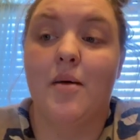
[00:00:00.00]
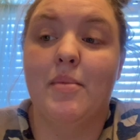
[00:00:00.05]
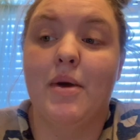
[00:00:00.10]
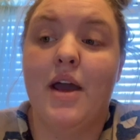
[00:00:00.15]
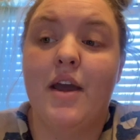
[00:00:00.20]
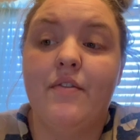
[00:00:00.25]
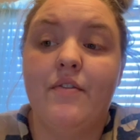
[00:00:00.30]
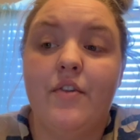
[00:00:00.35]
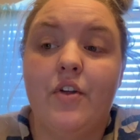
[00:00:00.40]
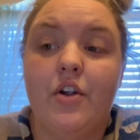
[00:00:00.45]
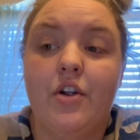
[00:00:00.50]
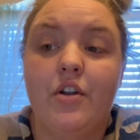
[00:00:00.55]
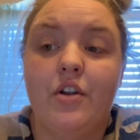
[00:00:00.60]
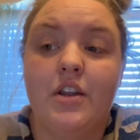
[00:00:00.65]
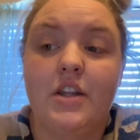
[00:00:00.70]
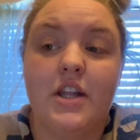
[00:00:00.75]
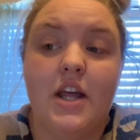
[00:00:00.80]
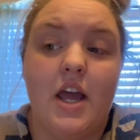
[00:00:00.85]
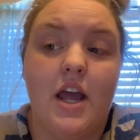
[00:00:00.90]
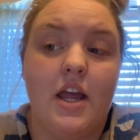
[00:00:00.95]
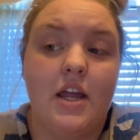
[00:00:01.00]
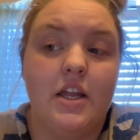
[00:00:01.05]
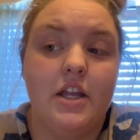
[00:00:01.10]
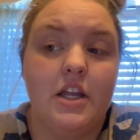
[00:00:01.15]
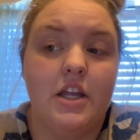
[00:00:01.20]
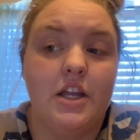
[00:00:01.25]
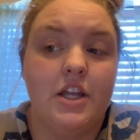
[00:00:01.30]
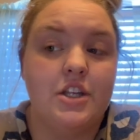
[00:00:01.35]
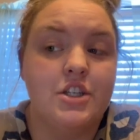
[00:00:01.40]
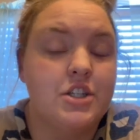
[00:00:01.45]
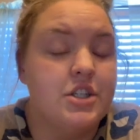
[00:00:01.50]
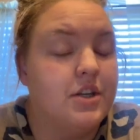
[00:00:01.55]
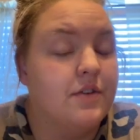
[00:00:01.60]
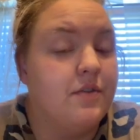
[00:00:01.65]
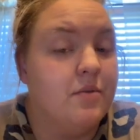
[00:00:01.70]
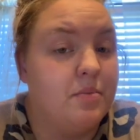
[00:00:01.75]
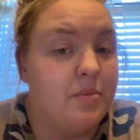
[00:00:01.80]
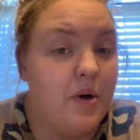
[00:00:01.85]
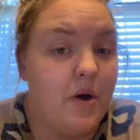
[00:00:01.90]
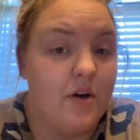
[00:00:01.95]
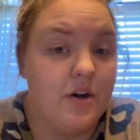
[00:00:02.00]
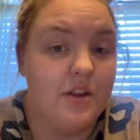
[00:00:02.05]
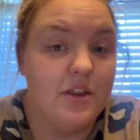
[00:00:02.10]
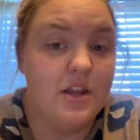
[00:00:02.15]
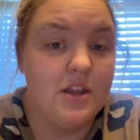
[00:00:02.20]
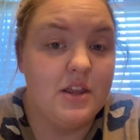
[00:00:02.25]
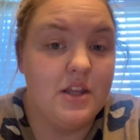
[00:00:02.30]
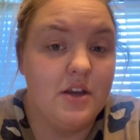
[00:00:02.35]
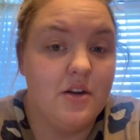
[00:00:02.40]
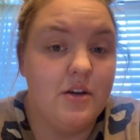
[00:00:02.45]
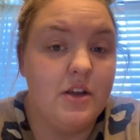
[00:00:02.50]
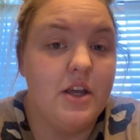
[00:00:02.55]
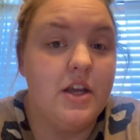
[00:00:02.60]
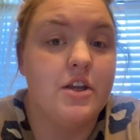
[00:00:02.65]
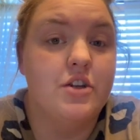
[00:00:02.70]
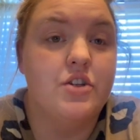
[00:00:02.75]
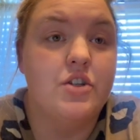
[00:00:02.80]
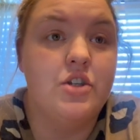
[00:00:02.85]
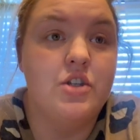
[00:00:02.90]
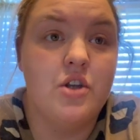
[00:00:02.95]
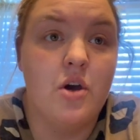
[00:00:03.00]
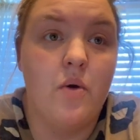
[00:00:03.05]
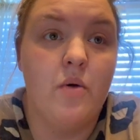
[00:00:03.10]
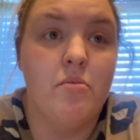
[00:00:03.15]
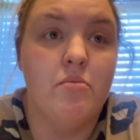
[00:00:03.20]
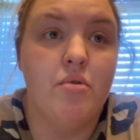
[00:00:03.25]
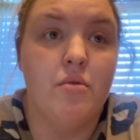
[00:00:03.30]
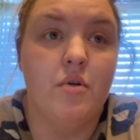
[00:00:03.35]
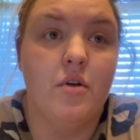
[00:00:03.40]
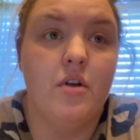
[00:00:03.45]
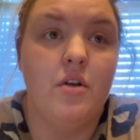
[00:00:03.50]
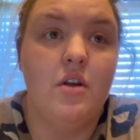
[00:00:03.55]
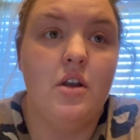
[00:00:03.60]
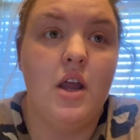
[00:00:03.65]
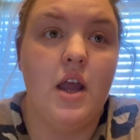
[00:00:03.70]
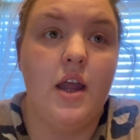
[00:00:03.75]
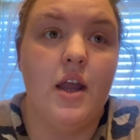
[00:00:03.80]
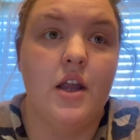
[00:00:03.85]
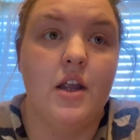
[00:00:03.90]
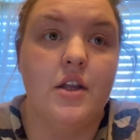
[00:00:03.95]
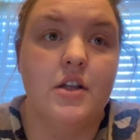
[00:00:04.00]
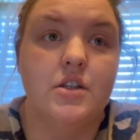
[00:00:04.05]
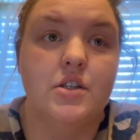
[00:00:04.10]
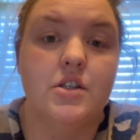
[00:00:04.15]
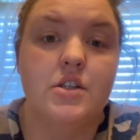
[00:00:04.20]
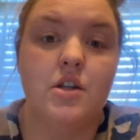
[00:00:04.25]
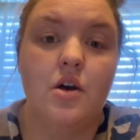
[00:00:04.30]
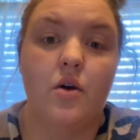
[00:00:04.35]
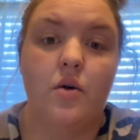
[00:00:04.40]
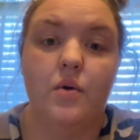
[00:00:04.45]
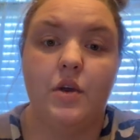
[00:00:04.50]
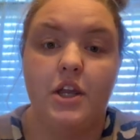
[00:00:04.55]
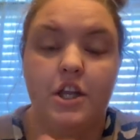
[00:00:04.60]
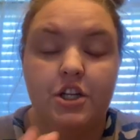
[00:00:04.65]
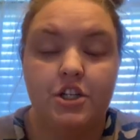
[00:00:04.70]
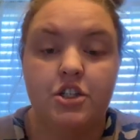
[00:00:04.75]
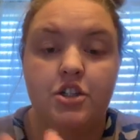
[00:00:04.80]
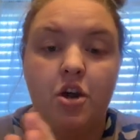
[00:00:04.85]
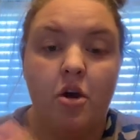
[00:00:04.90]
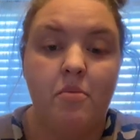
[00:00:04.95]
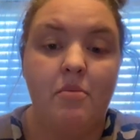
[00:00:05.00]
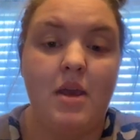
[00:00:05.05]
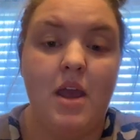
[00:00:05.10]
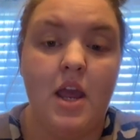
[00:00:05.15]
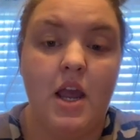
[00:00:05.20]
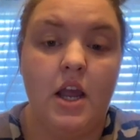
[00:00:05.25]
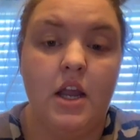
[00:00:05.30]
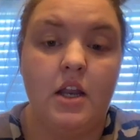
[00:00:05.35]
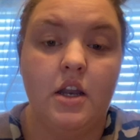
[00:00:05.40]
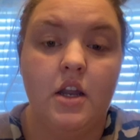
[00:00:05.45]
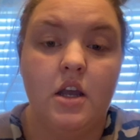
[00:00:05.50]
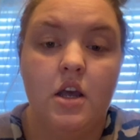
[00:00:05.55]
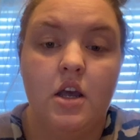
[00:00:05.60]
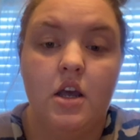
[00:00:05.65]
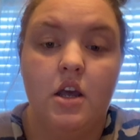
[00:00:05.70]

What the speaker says: I've learned that each different part of the theory is so important, and so each domain